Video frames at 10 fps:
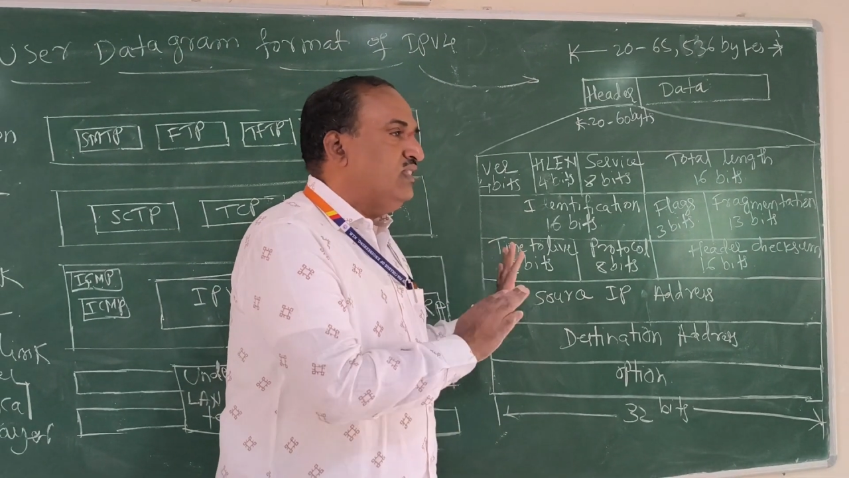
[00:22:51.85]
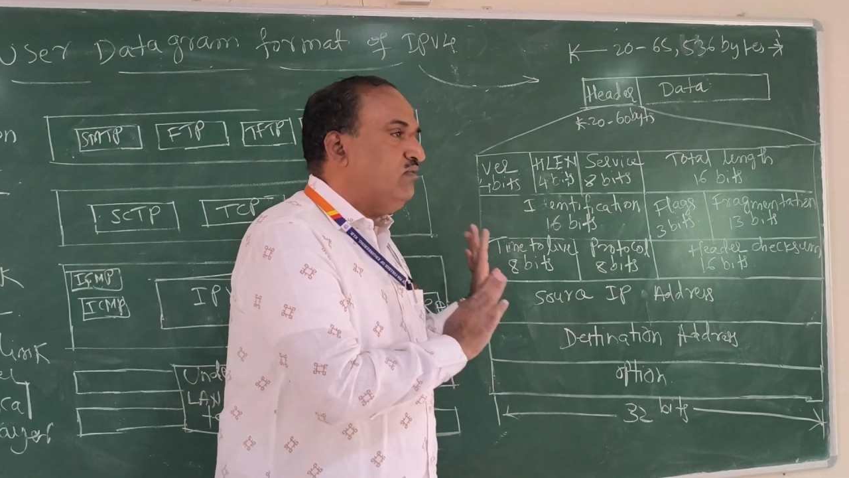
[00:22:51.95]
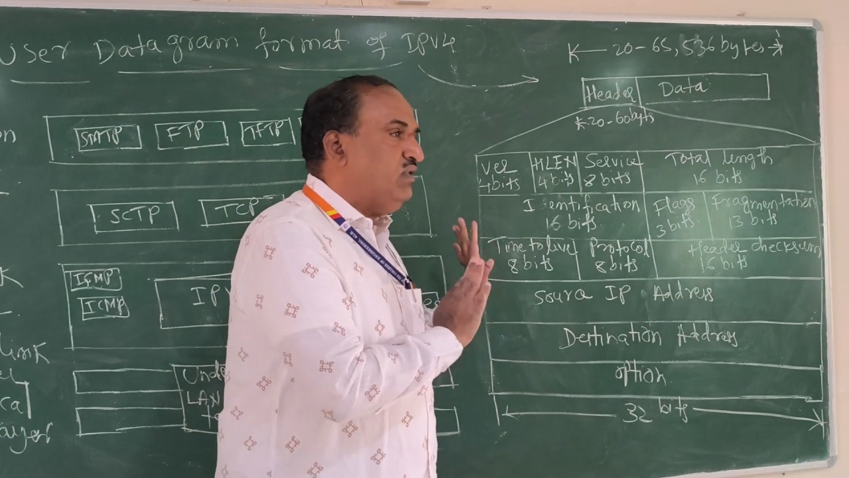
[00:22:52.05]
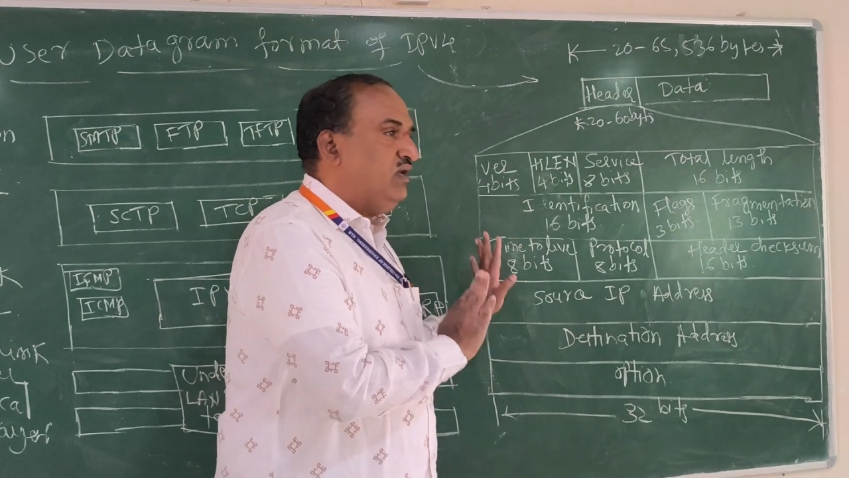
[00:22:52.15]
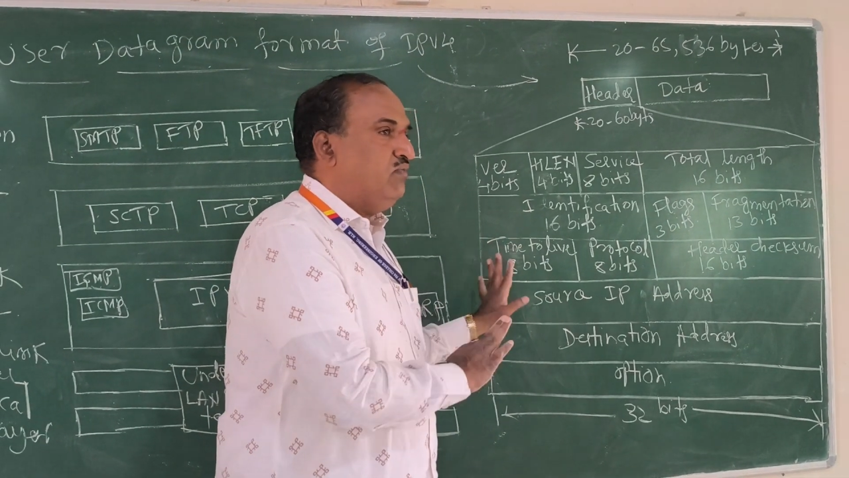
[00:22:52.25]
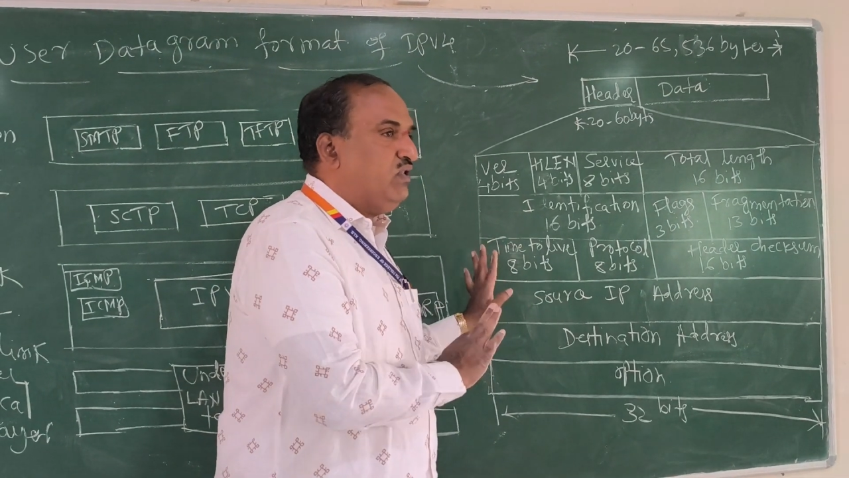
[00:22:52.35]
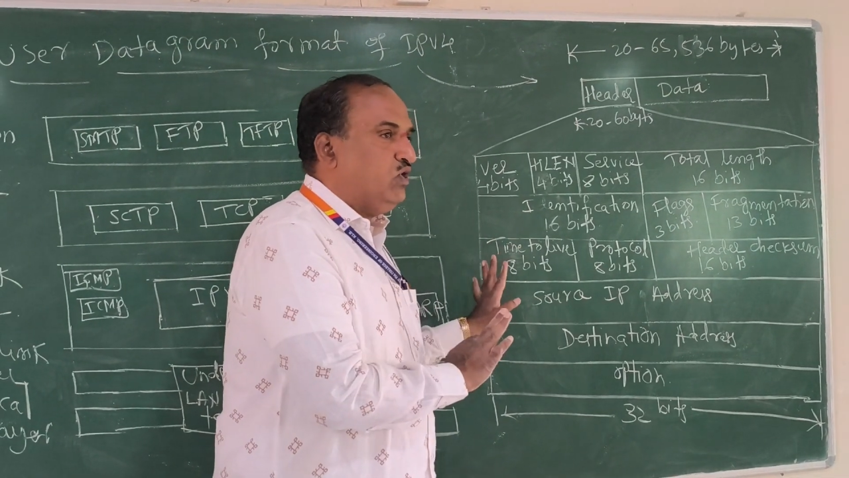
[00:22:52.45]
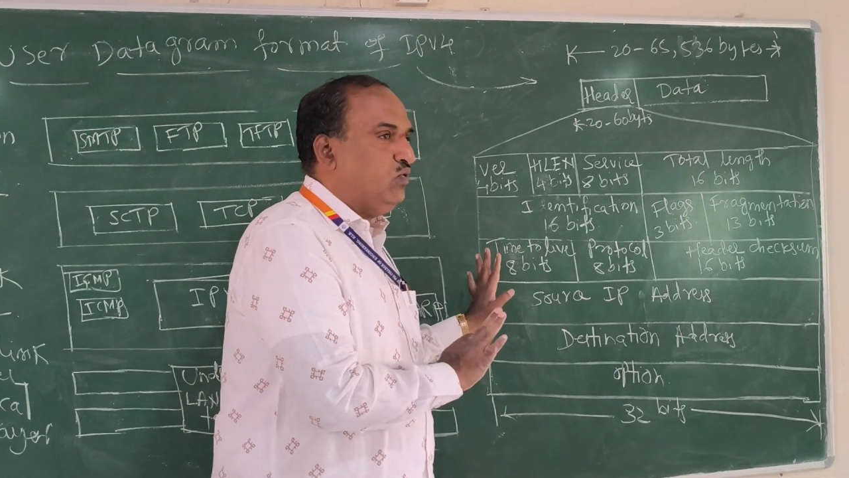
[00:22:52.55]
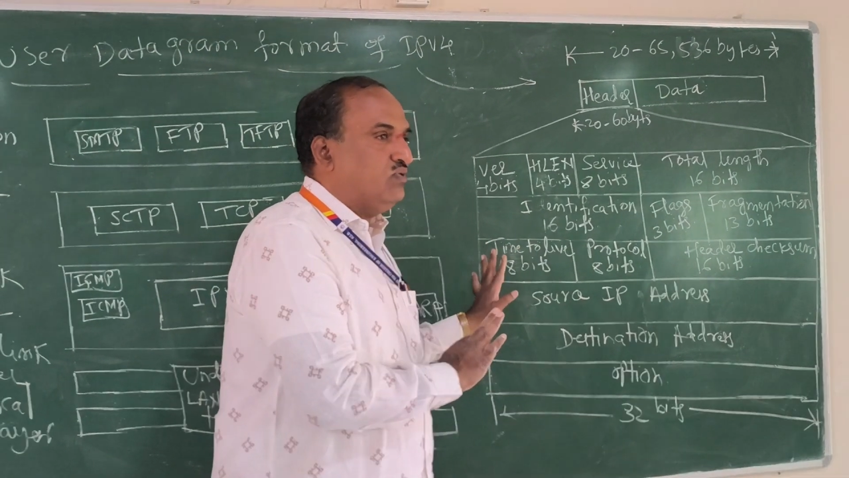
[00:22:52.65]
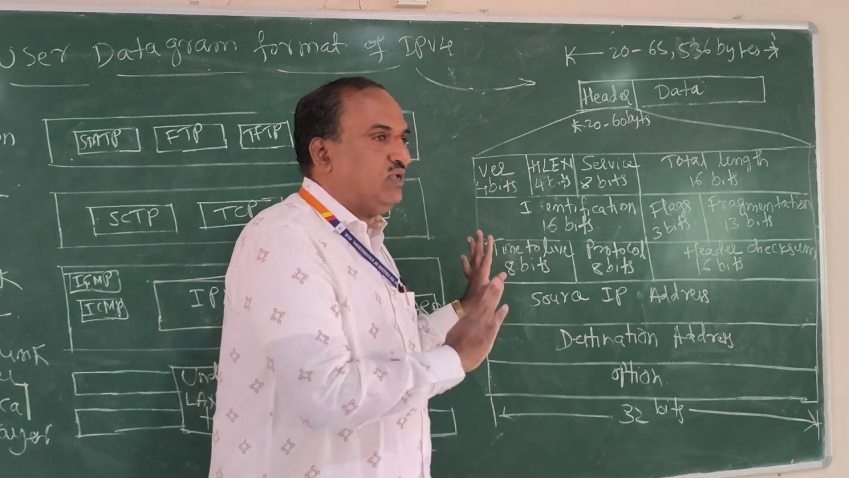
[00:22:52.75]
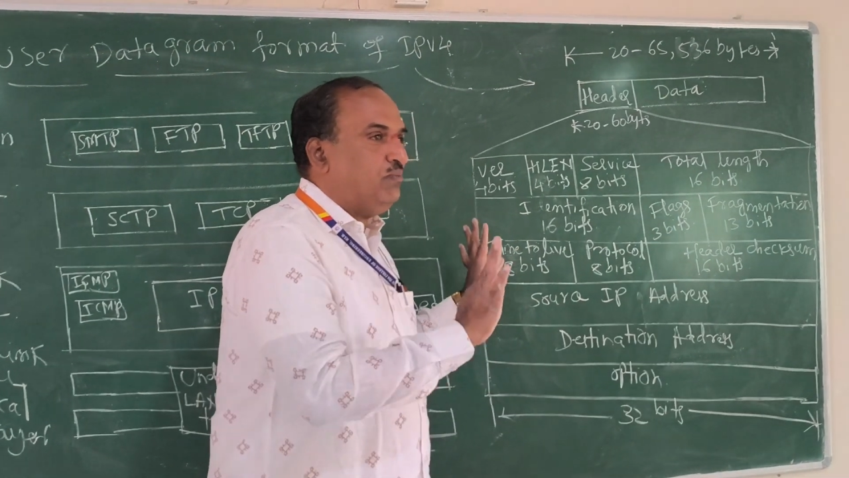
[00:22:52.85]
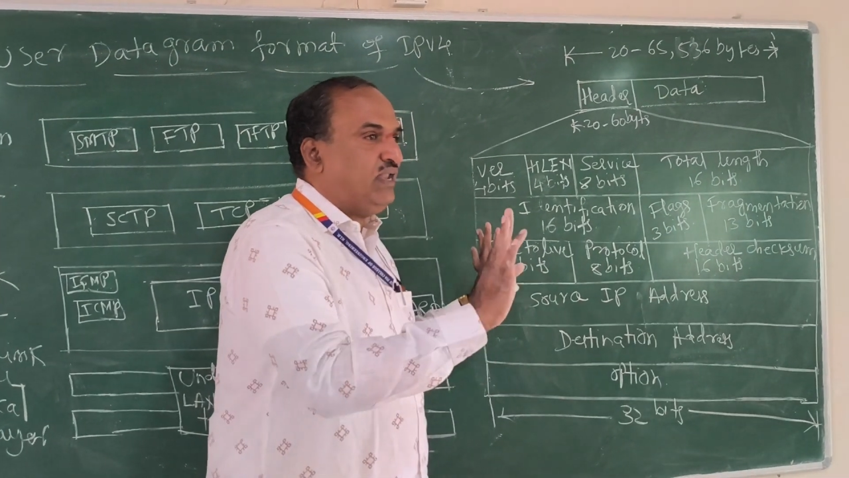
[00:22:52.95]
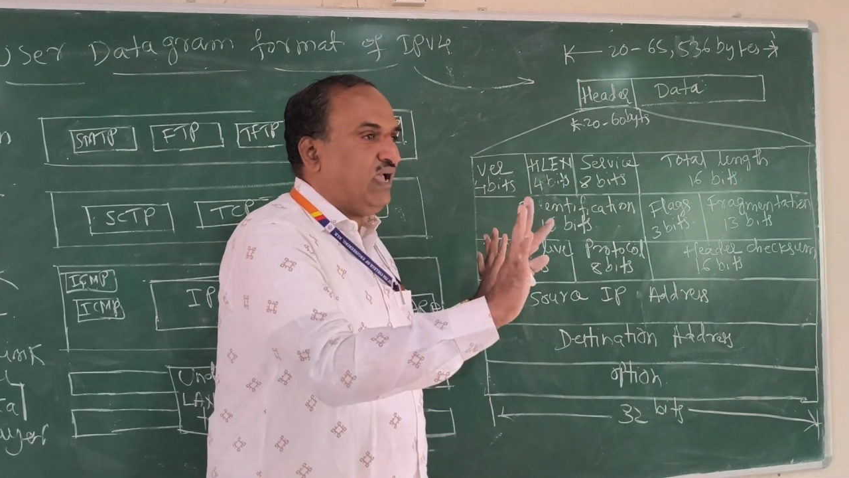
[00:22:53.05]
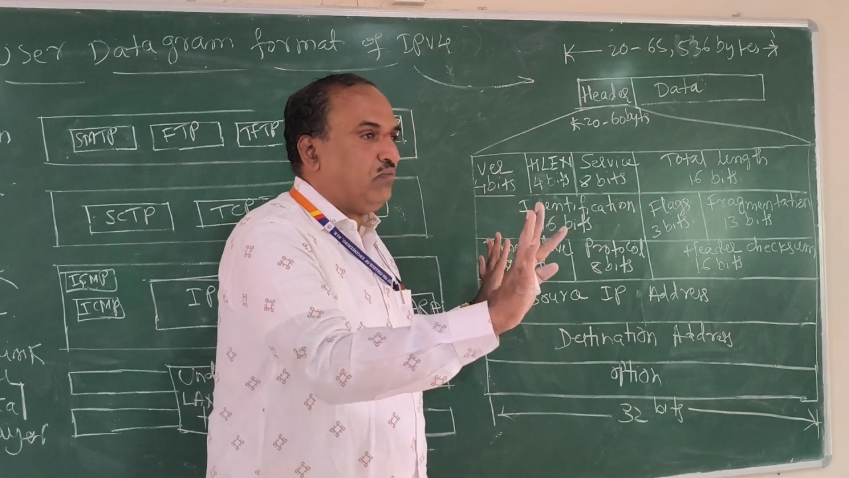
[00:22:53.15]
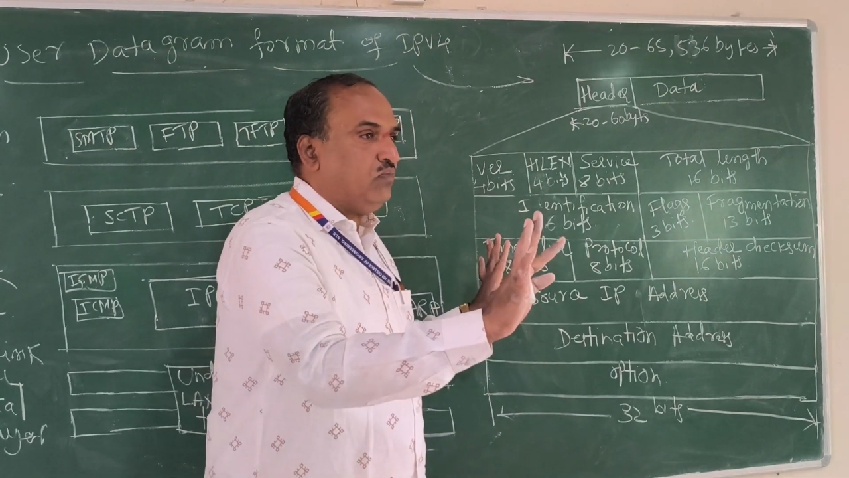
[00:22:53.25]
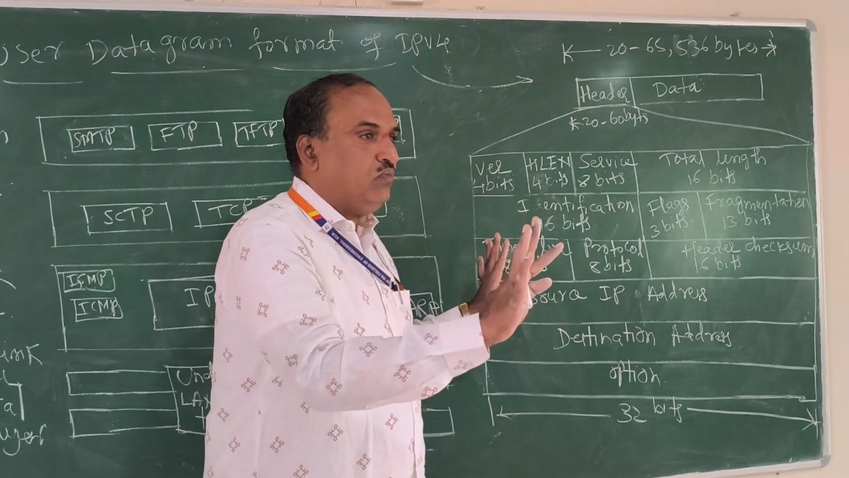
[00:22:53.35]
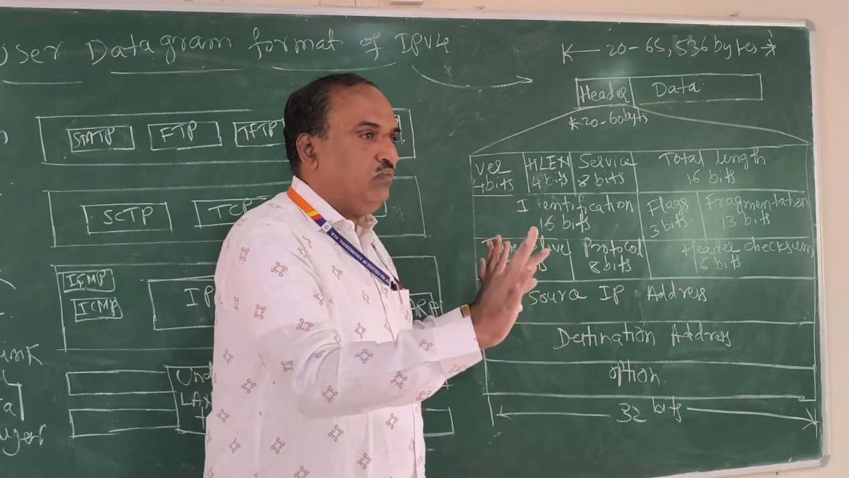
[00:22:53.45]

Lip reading: it will give some time.